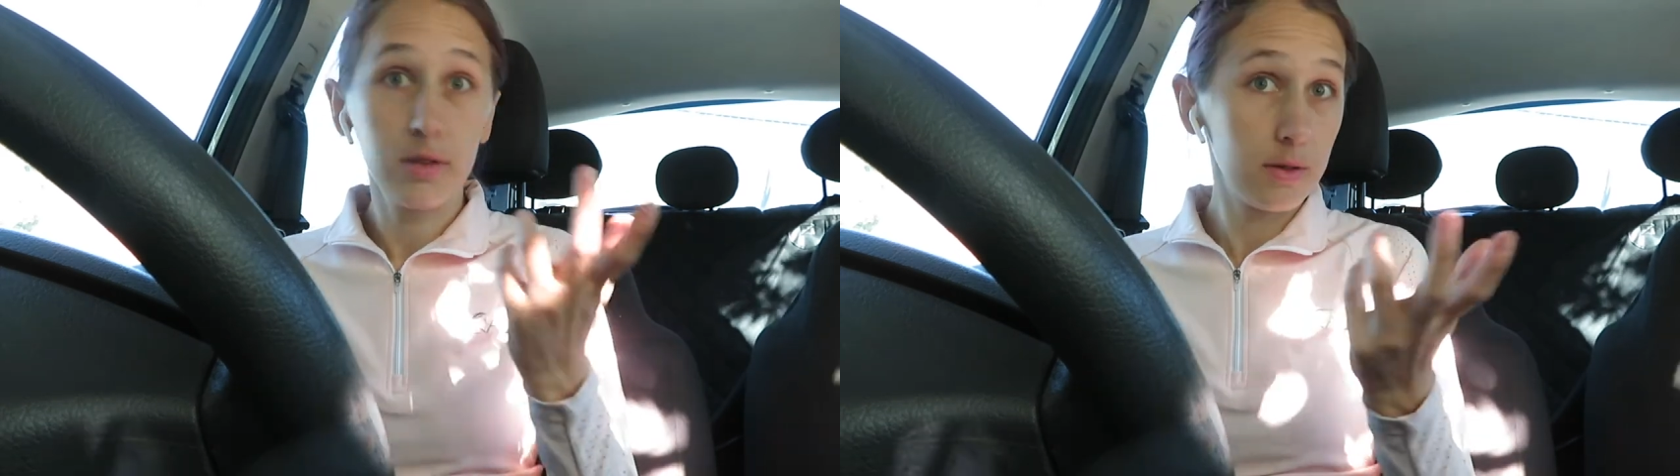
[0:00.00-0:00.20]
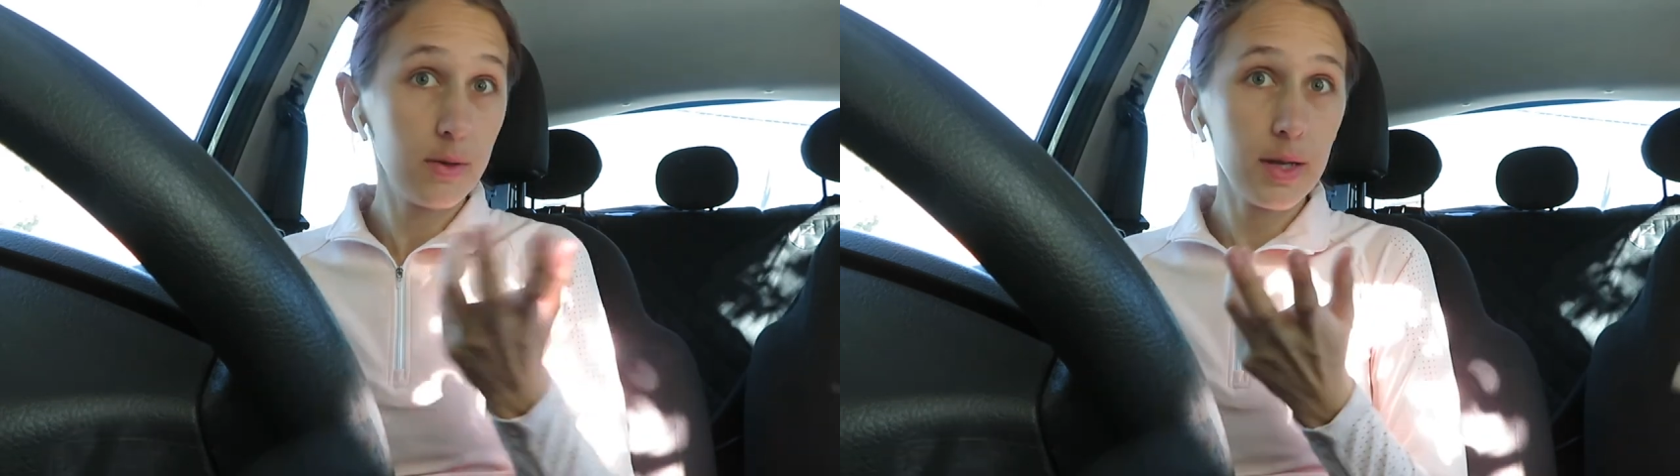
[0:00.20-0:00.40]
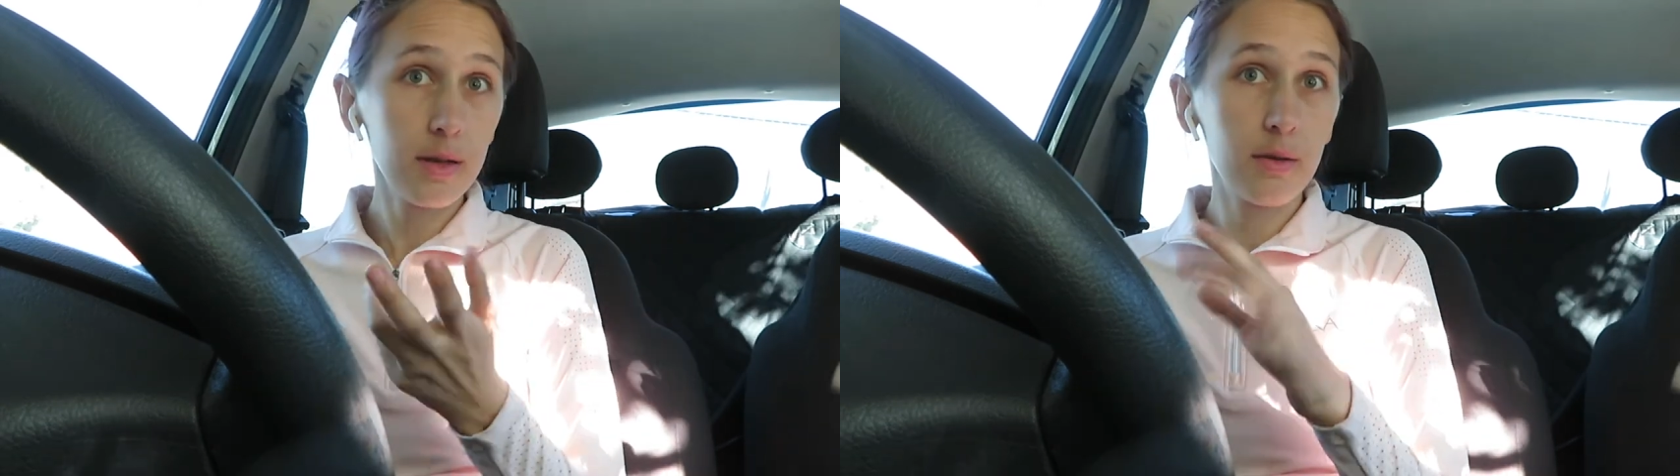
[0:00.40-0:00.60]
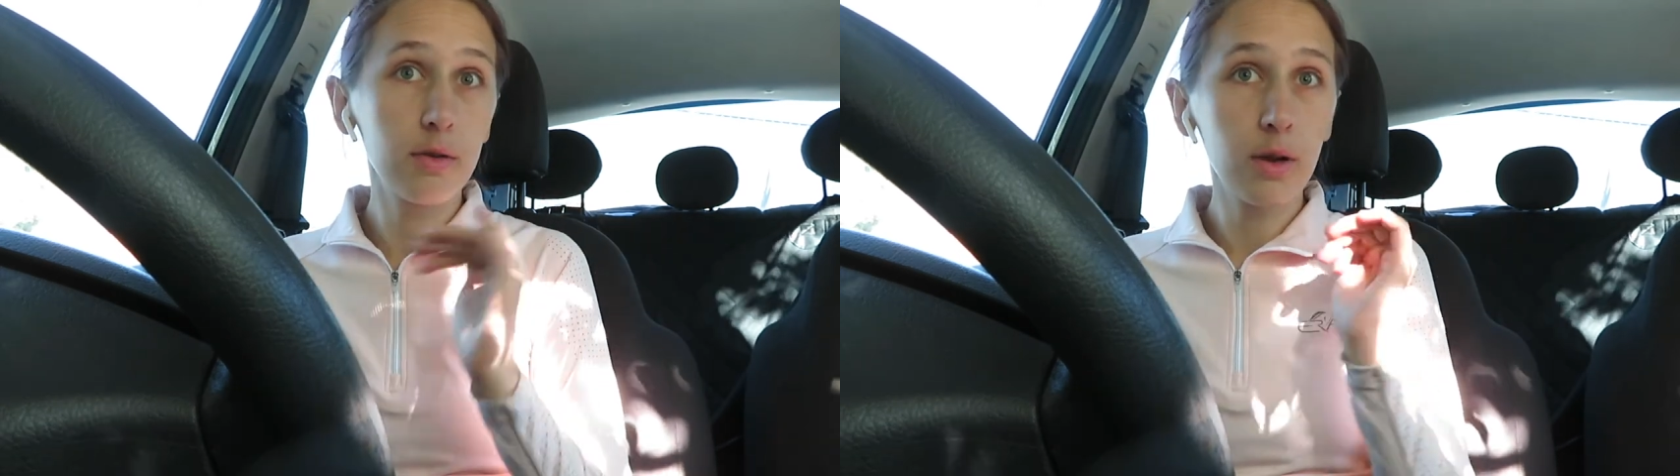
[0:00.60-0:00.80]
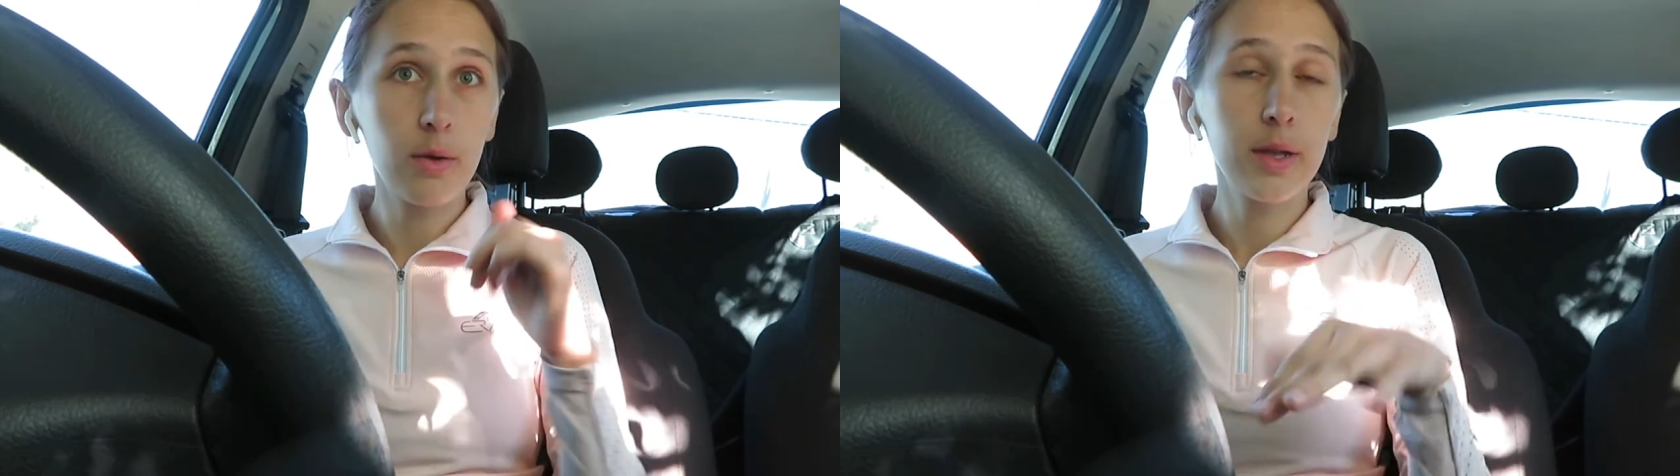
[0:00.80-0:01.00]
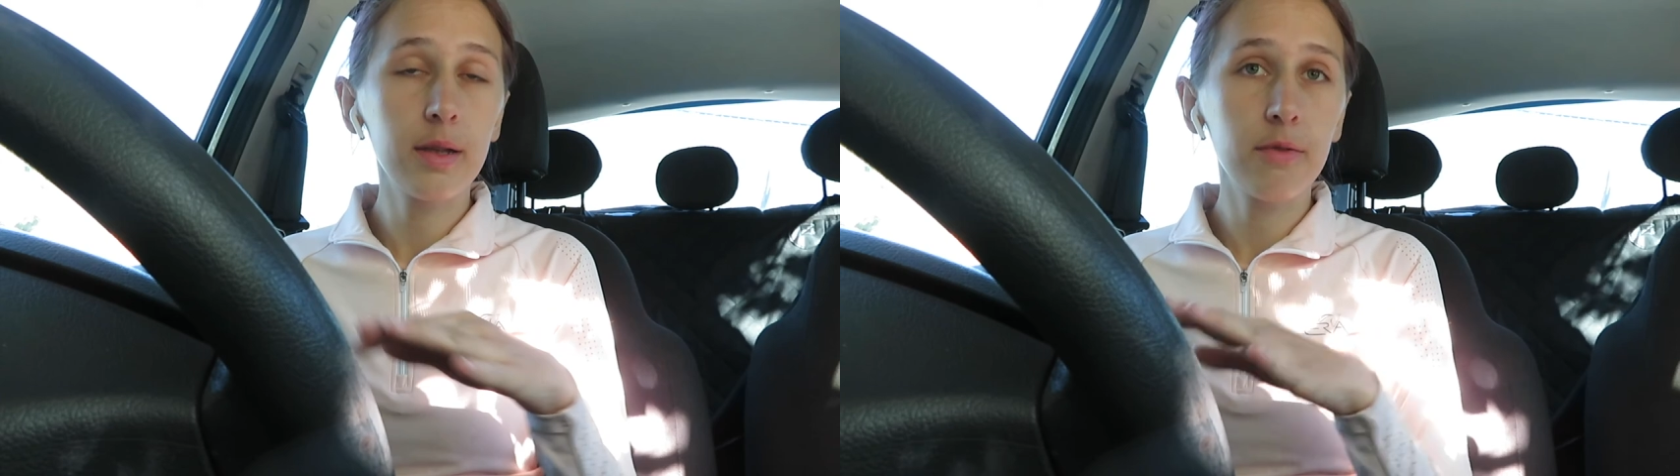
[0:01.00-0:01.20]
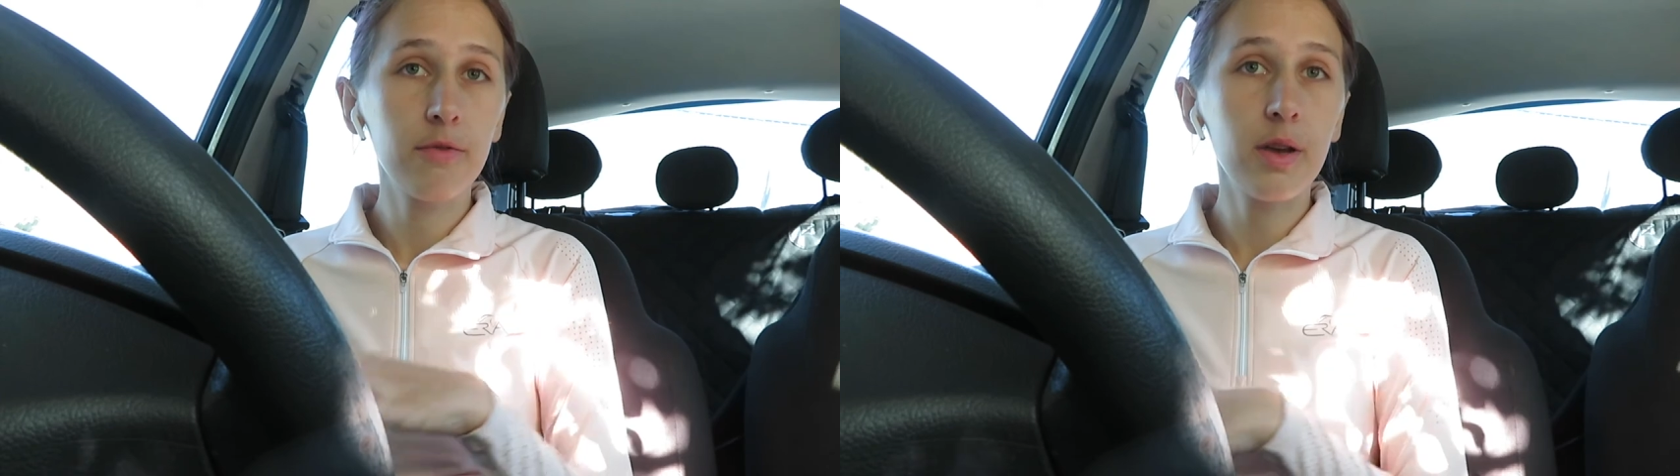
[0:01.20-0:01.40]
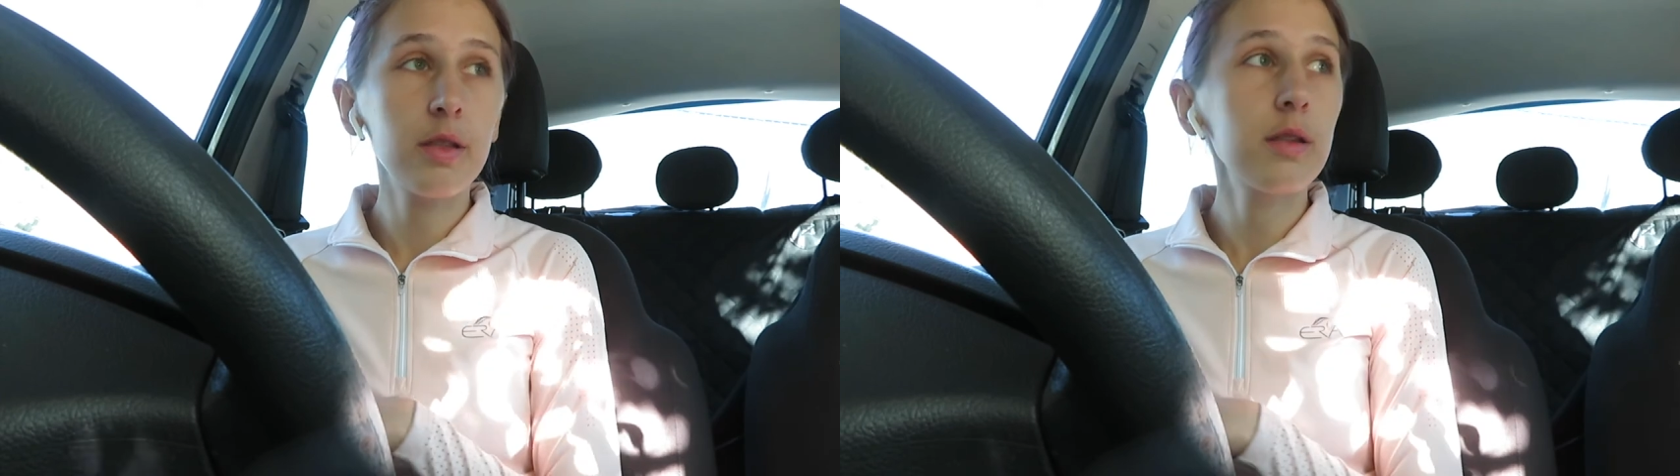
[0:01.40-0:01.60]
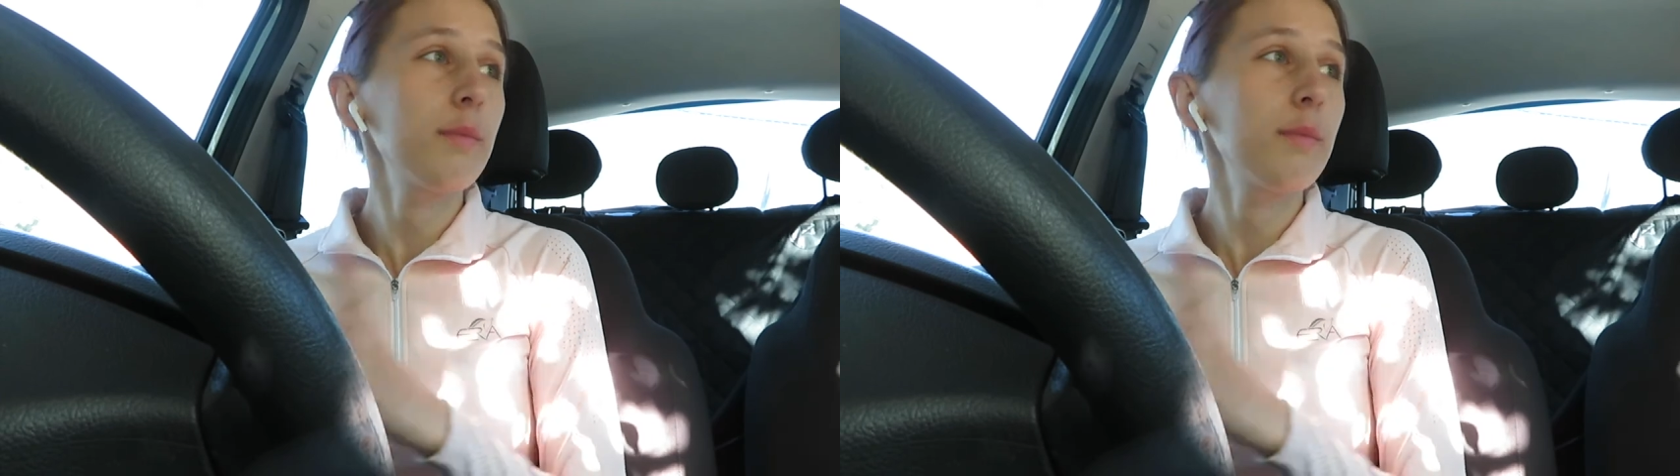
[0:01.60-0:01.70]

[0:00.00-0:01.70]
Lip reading: doing it or going further,